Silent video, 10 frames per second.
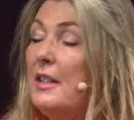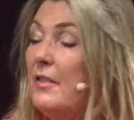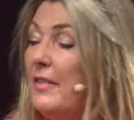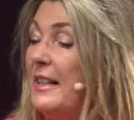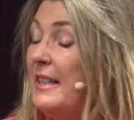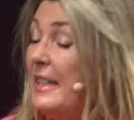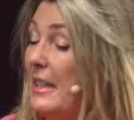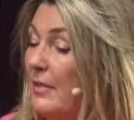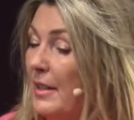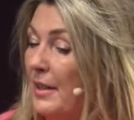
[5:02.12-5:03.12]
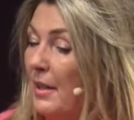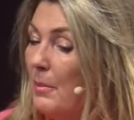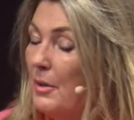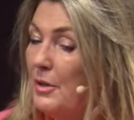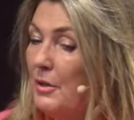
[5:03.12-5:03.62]
of Lady Evelyn
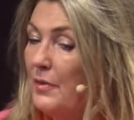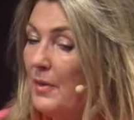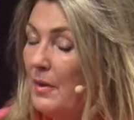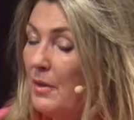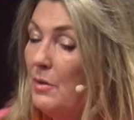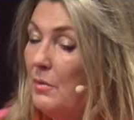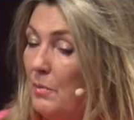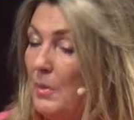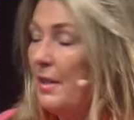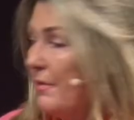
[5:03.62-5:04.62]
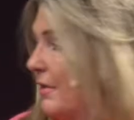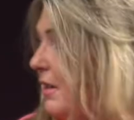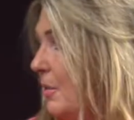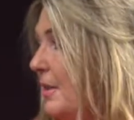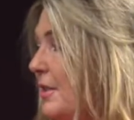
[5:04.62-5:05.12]
Herbert, who with her
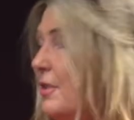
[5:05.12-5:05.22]
father went into